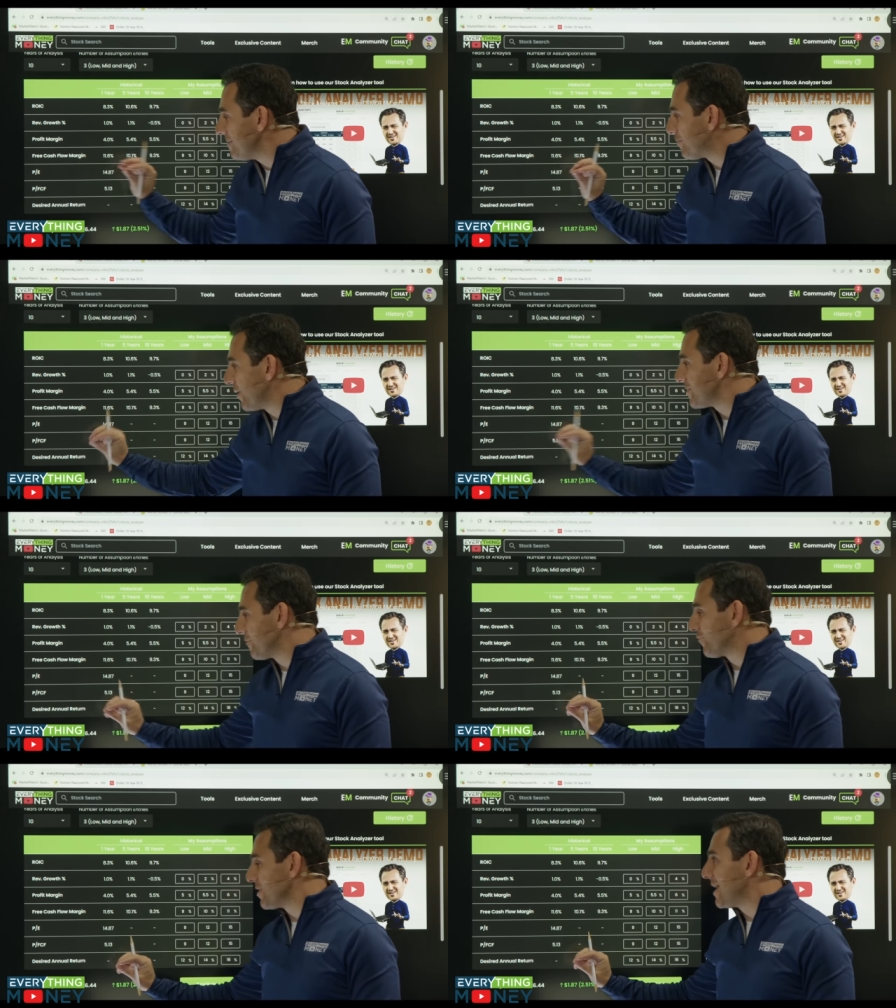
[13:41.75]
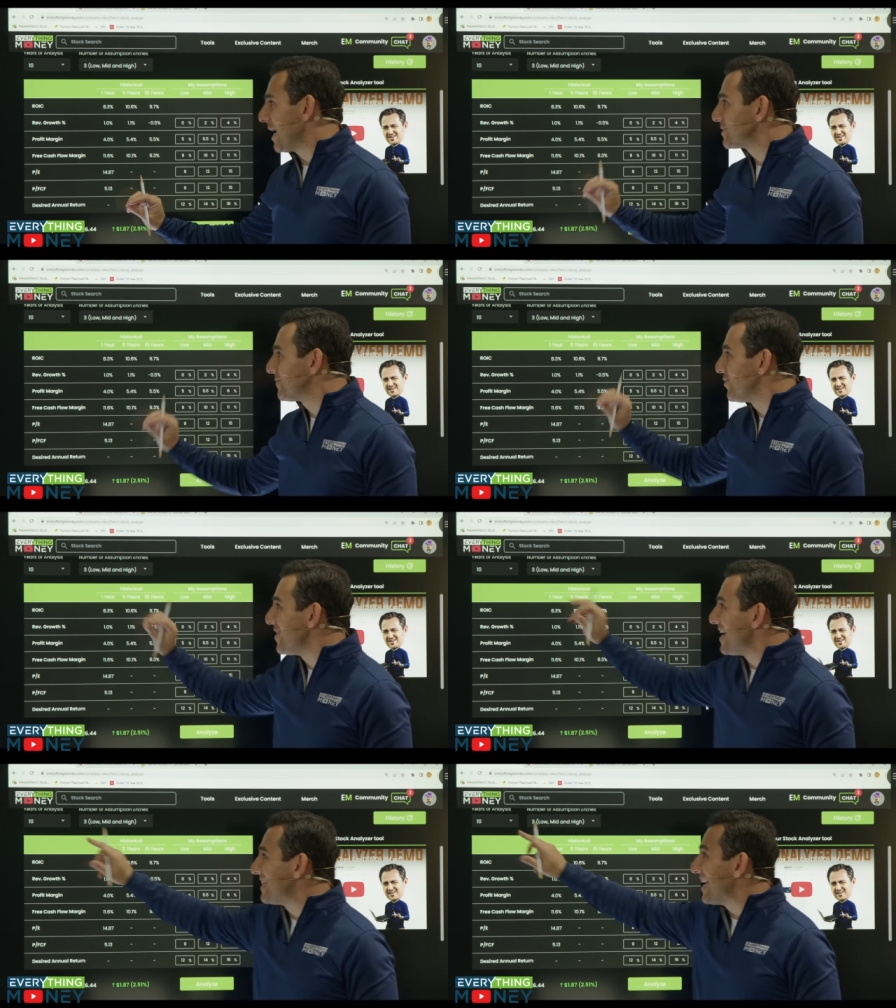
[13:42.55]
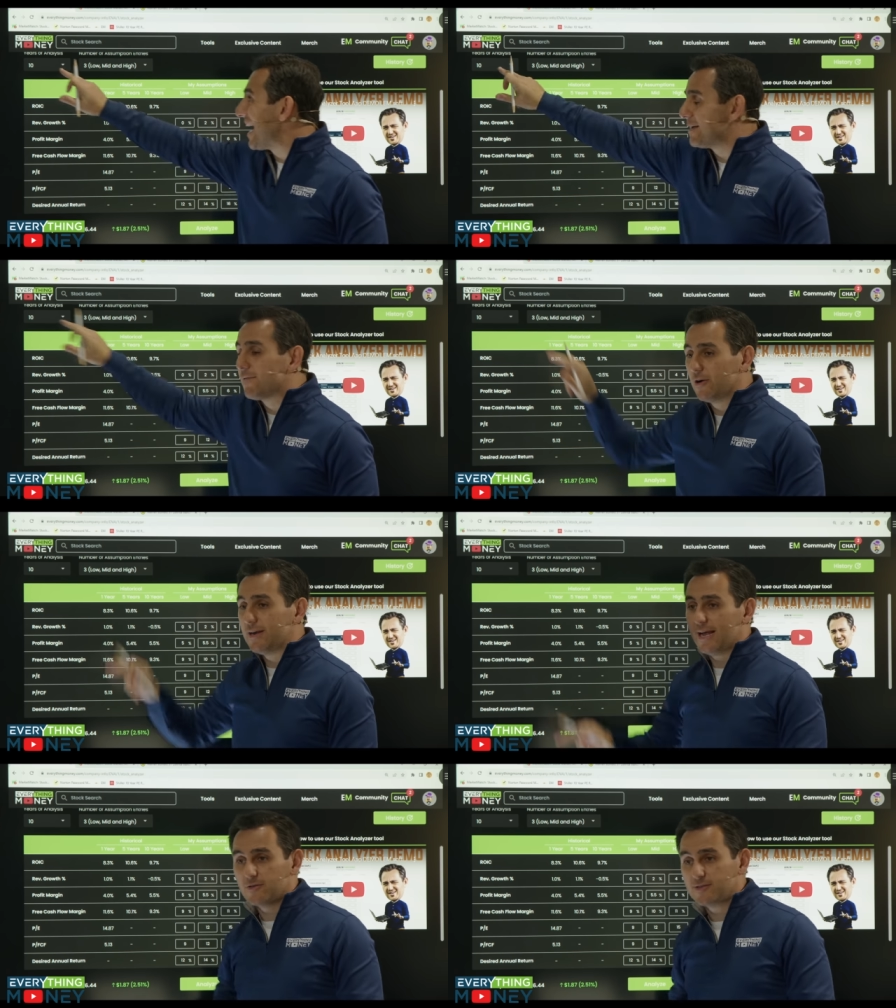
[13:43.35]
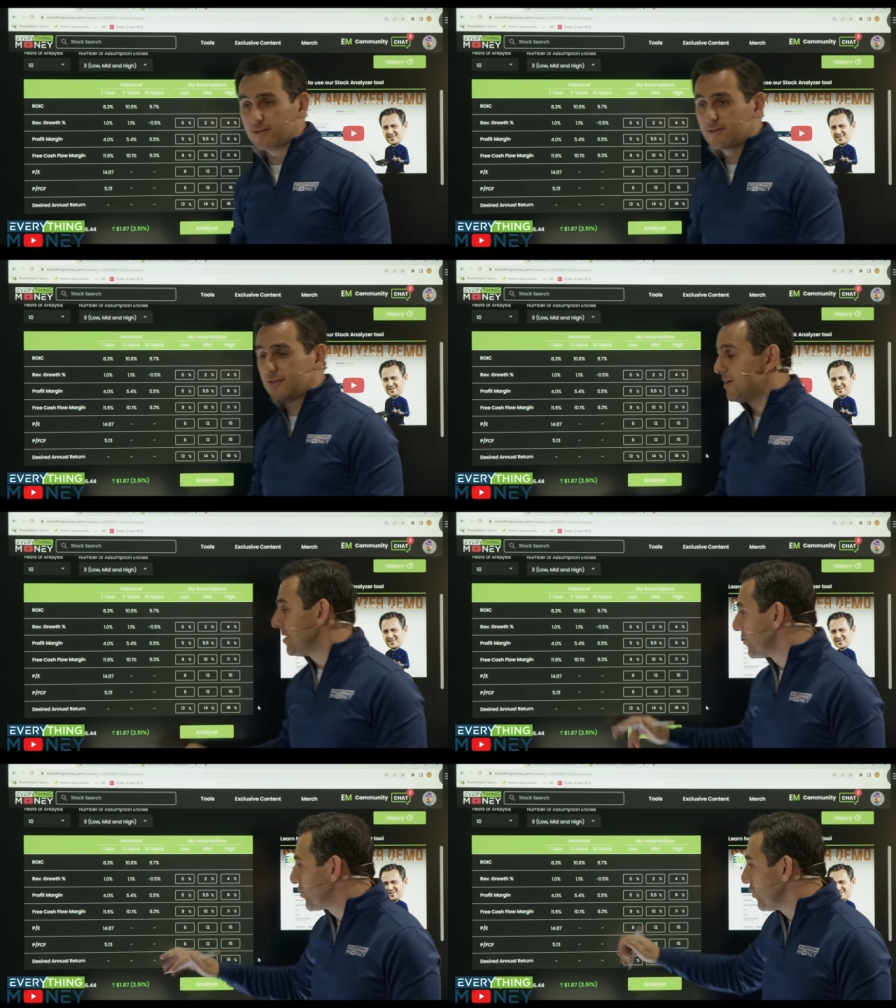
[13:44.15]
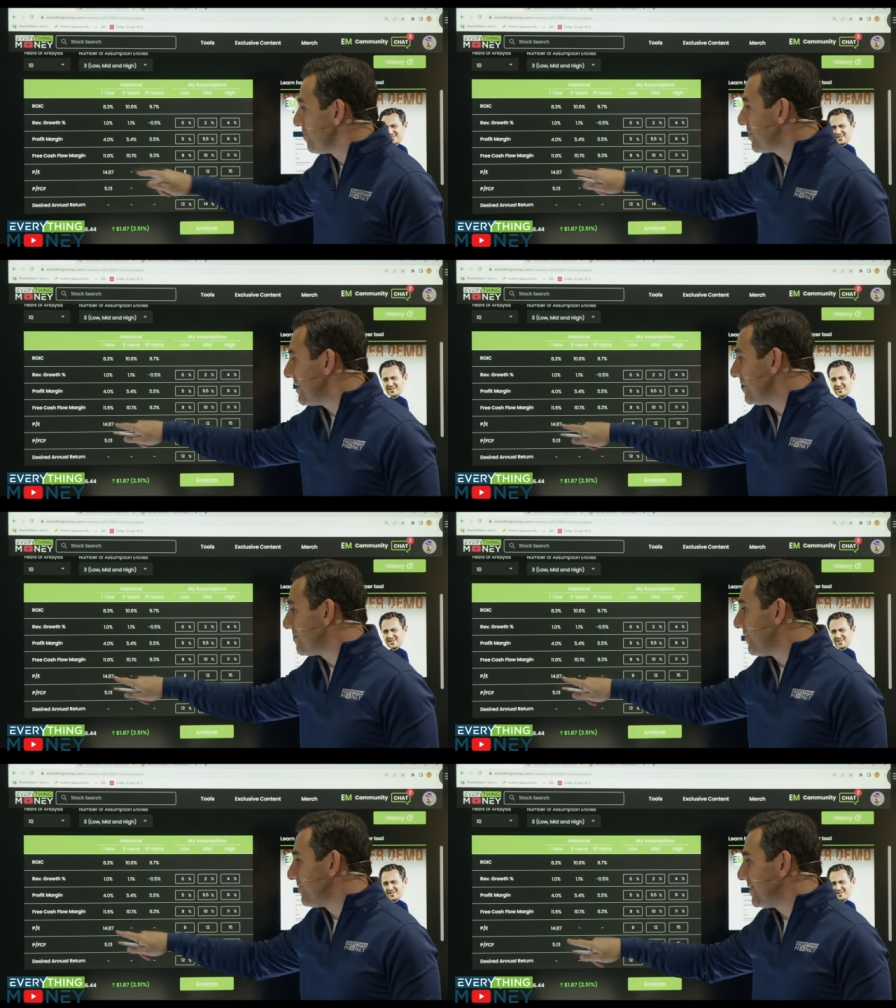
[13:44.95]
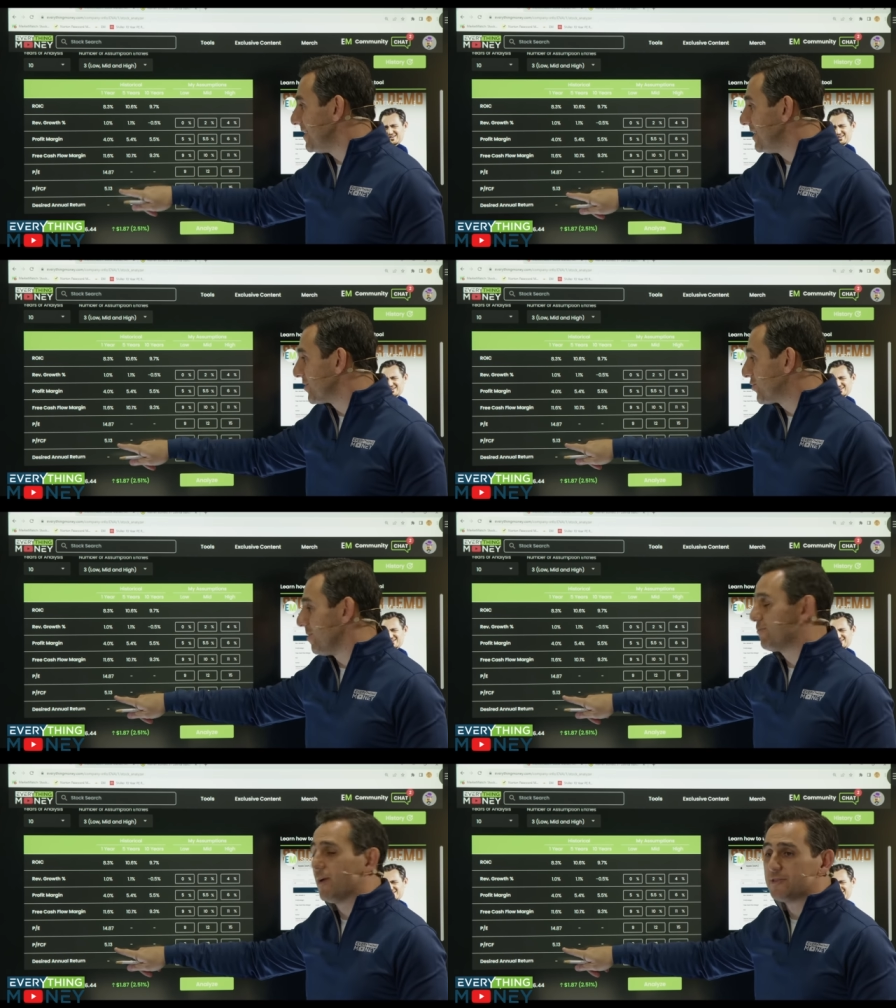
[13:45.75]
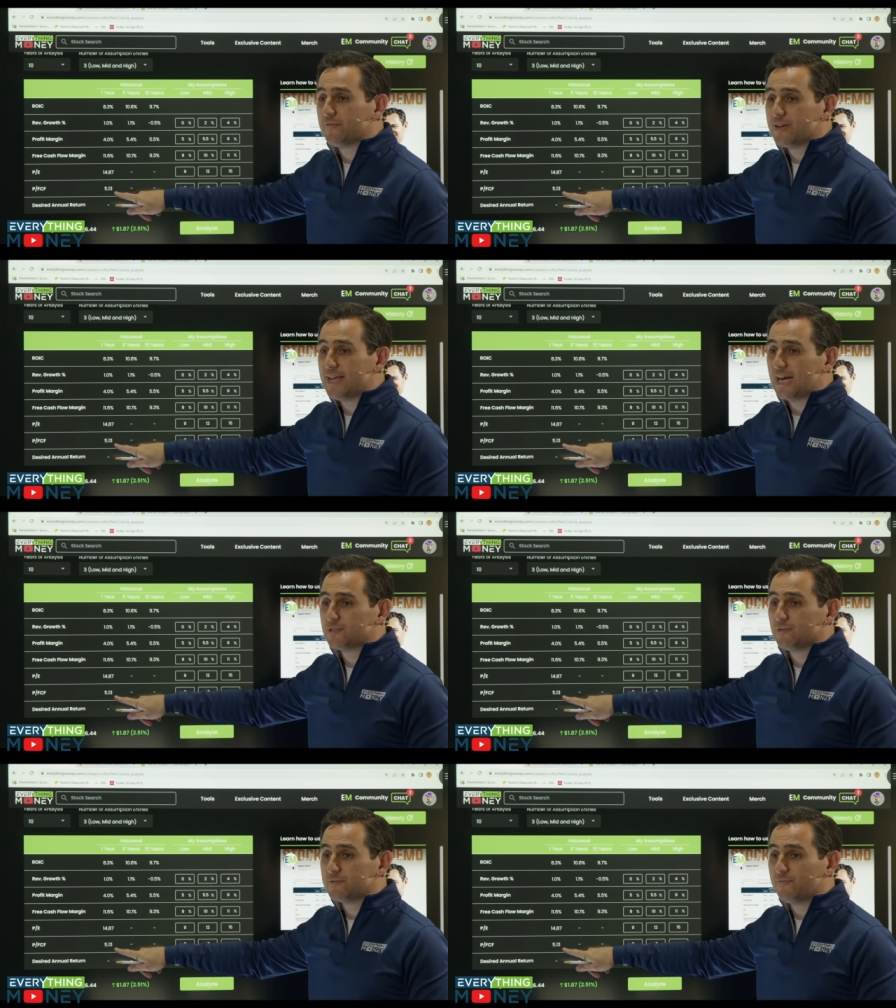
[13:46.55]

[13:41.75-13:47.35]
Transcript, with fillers: and price of free cash flow at the end of our analysis. The current PE is 15, the current price of free cash flow is